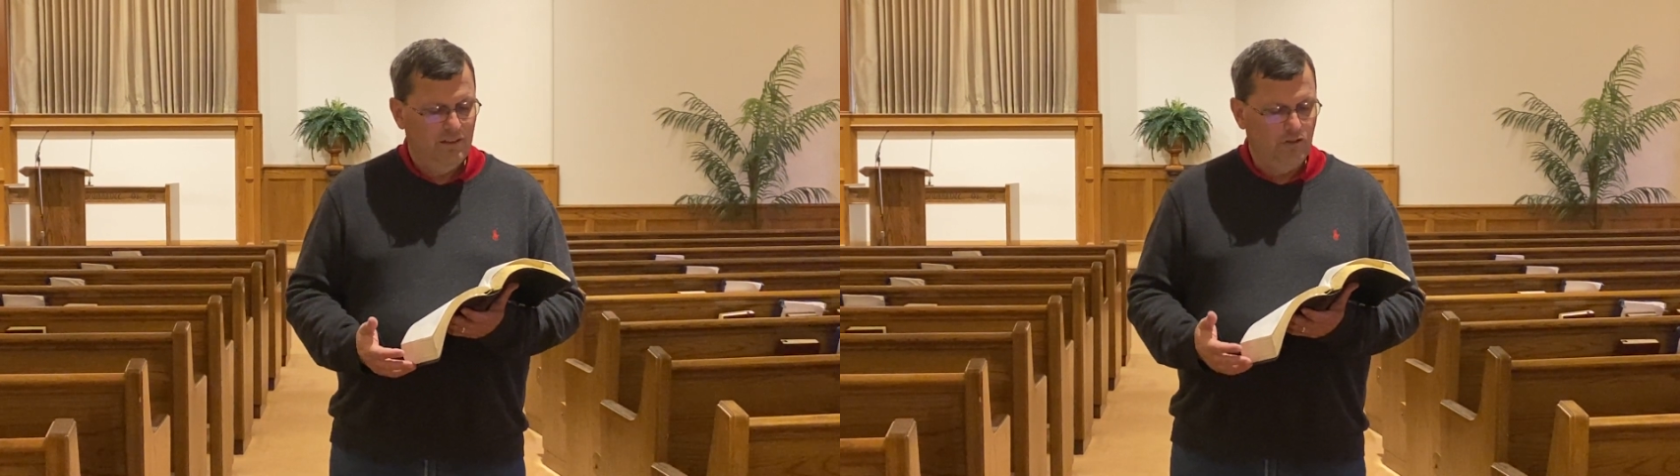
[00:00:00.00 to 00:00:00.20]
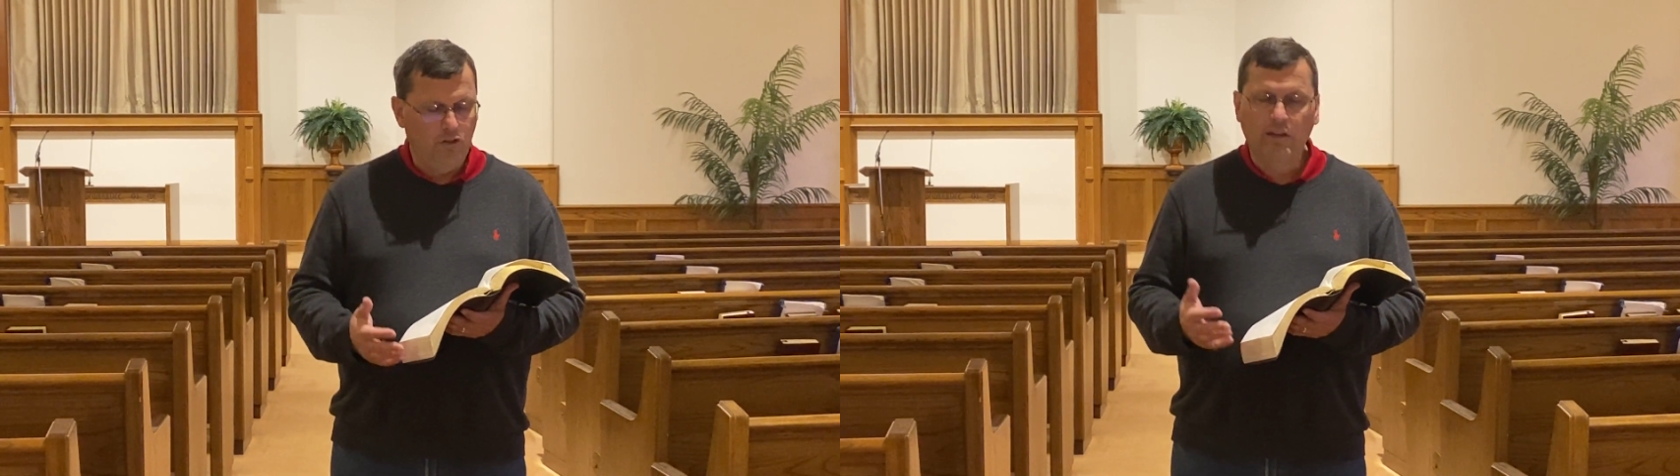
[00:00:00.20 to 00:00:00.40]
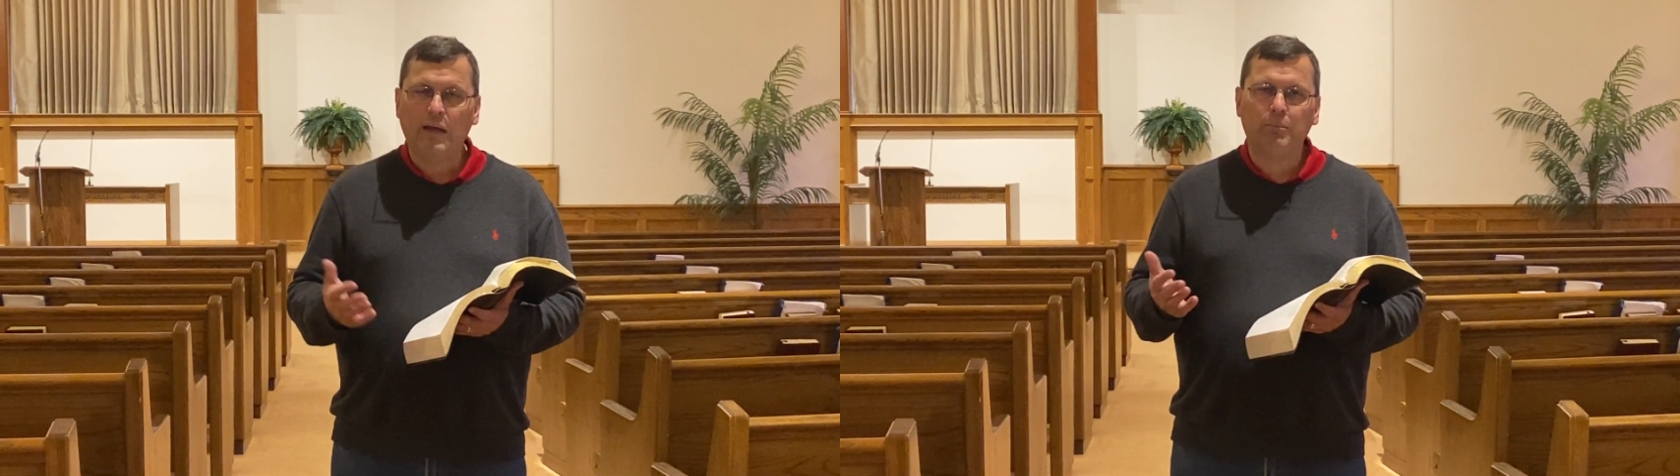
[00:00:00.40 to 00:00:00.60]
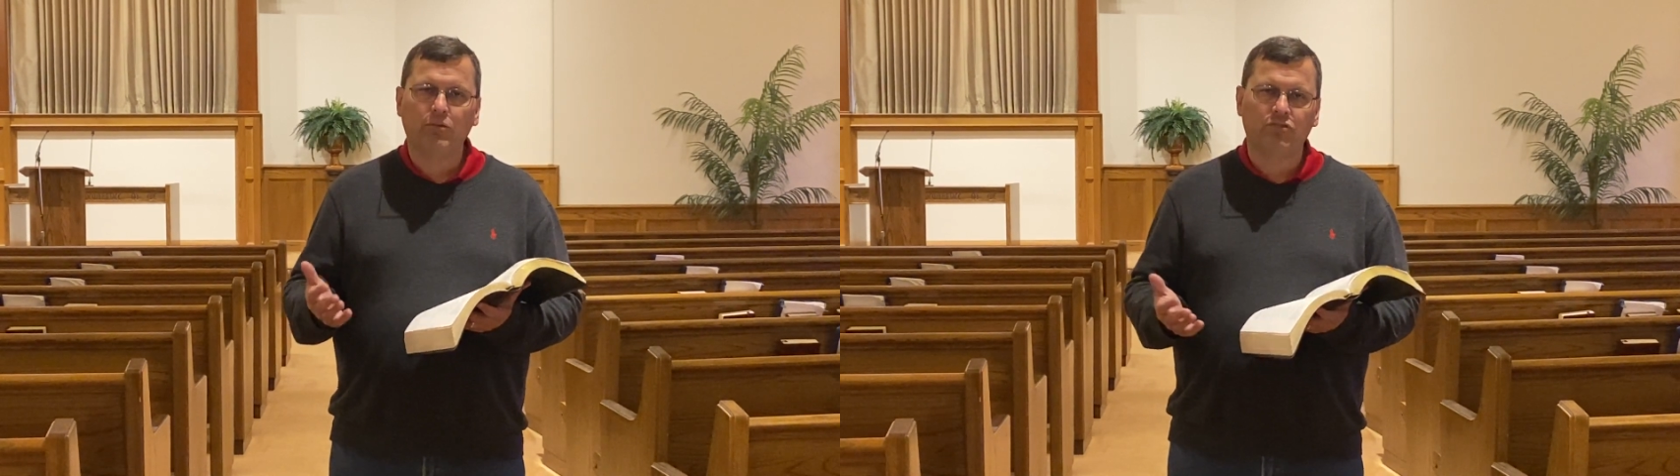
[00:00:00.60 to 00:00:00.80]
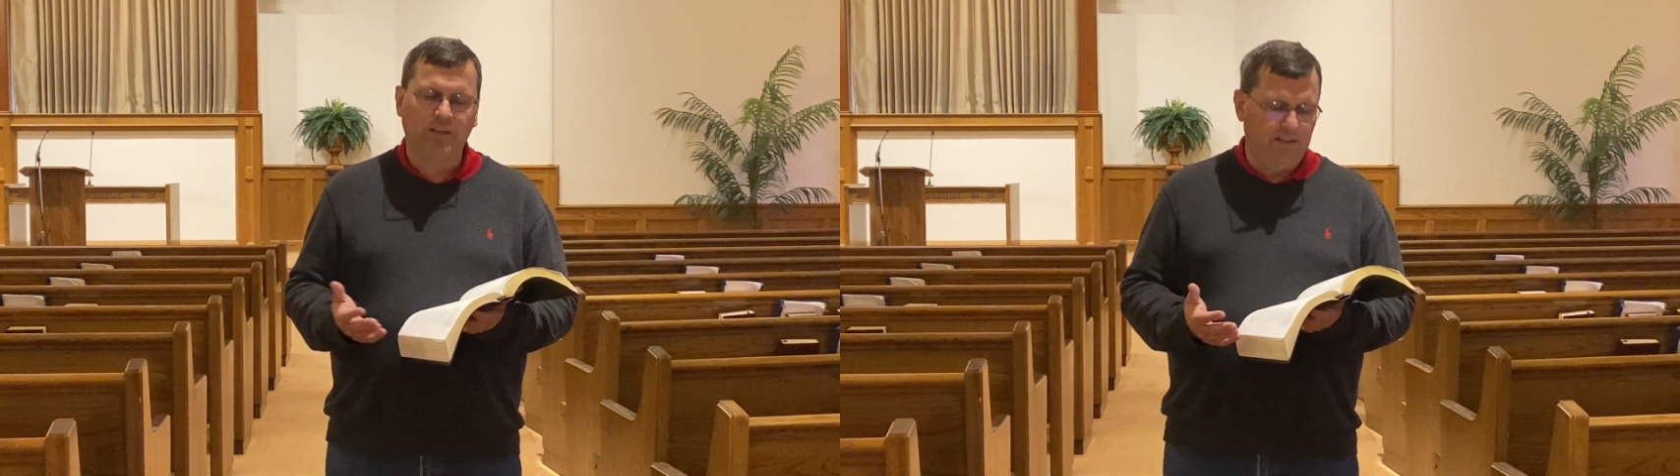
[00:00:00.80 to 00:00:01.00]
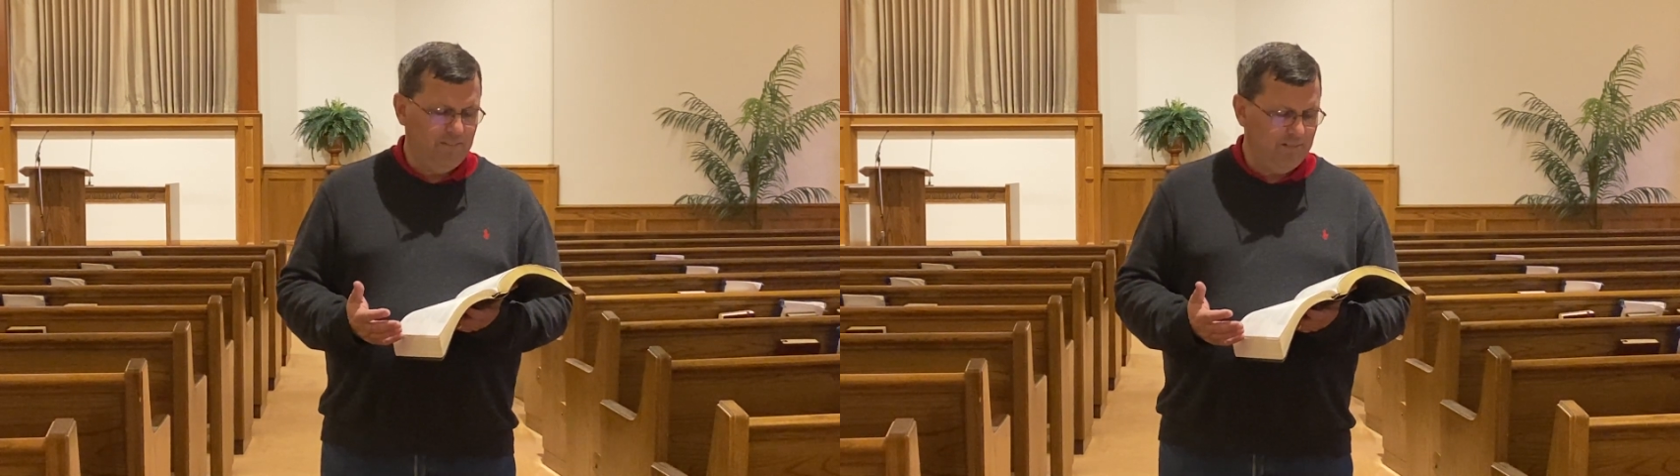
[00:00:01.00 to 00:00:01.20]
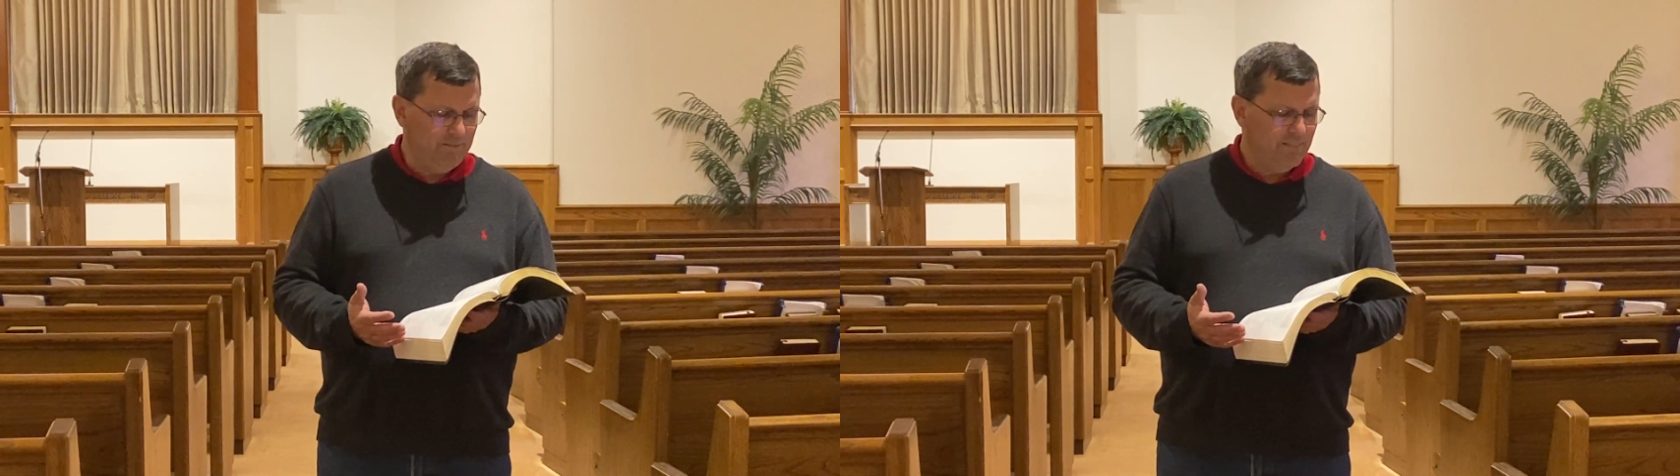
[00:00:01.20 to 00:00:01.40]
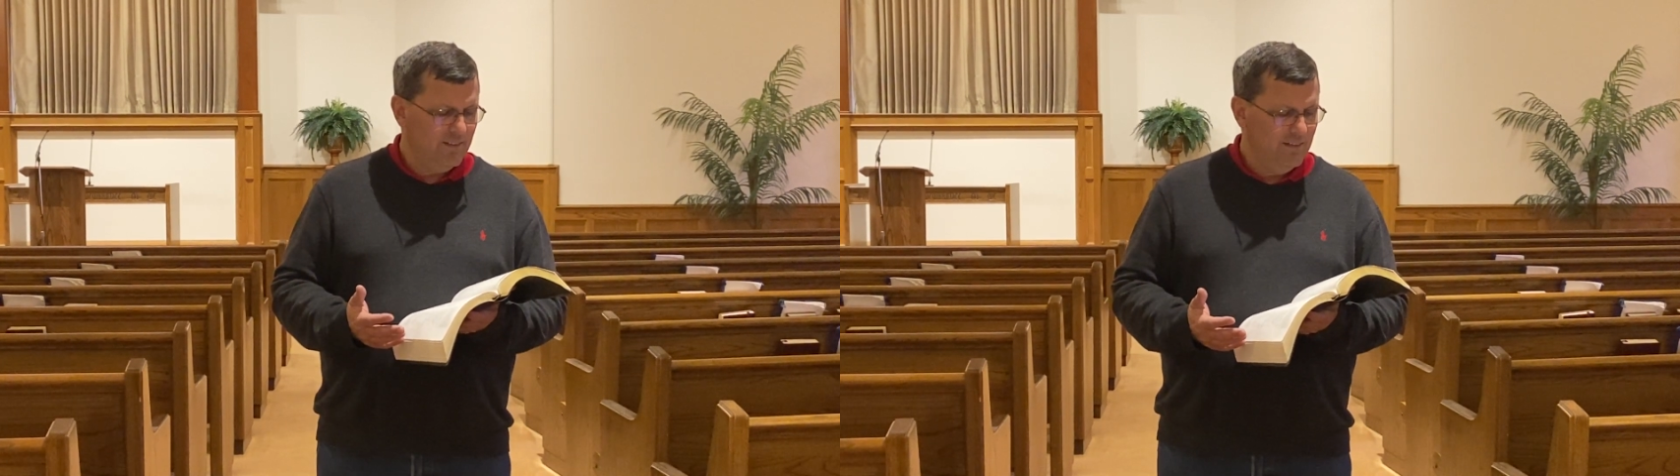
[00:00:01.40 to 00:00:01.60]
Do you not perceive
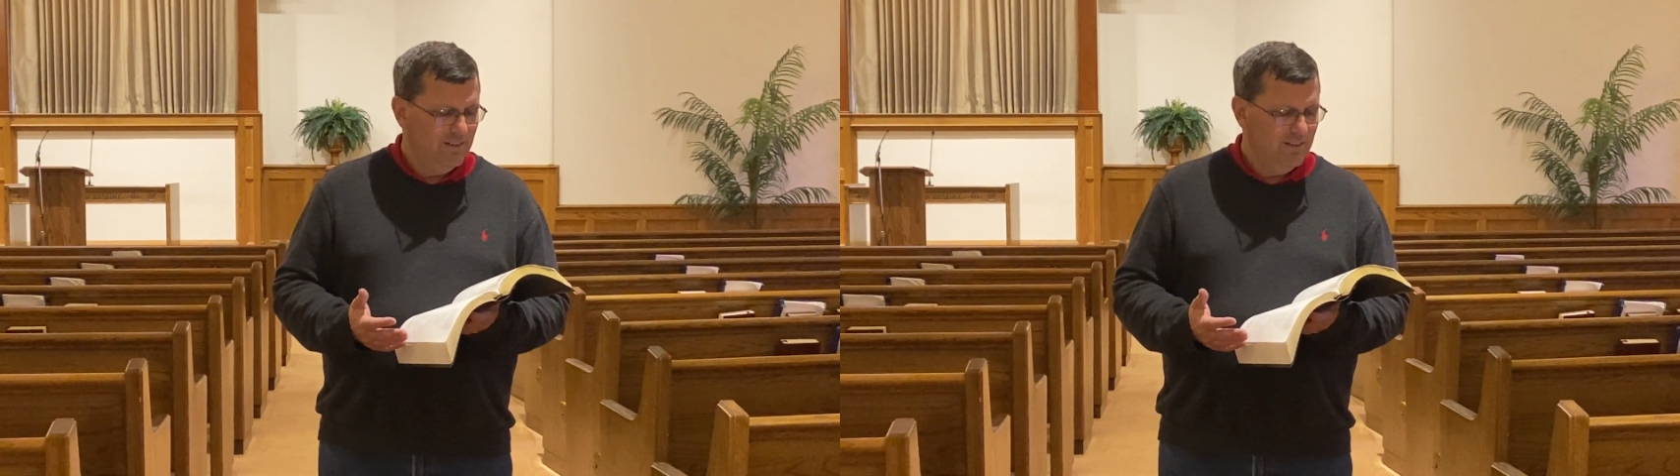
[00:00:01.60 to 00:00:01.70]
it?